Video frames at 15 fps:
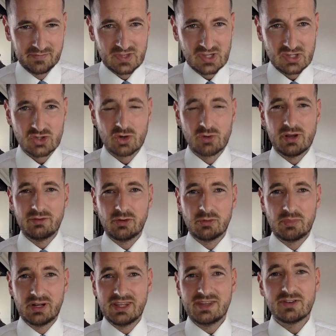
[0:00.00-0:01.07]
So if you
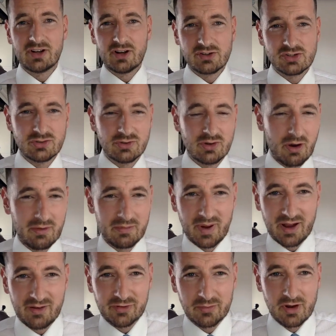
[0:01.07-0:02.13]
believe in us, you go and
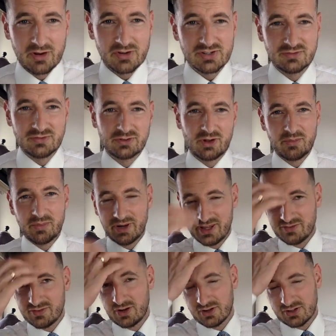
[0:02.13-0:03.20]
buy from us. If you don't
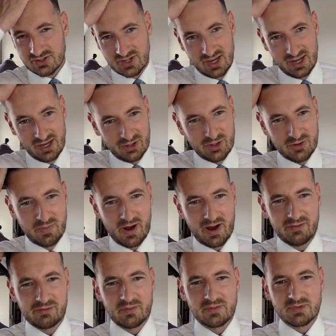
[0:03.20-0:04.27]
believe in us, you
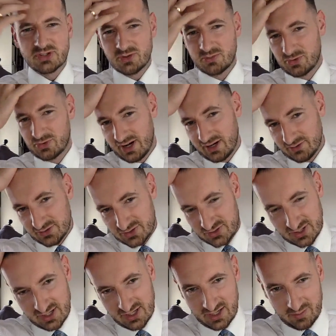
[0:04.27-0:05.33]
buy from somewhere
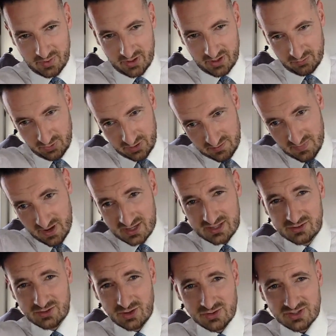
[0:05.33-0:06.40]
else. But we're
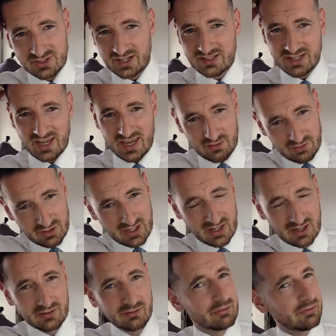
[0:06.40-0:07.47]
making those ties here in
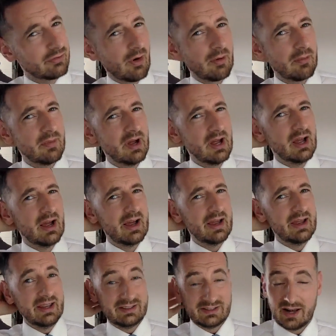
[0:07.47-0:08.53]
England from
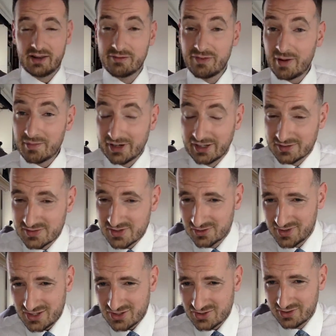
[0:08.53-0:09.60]
Italian fabric.
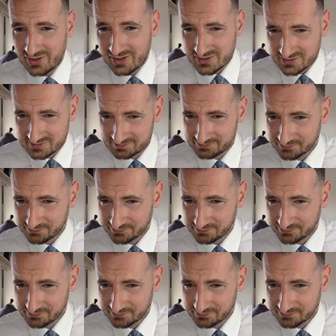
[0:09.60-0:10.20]
So that's all it is.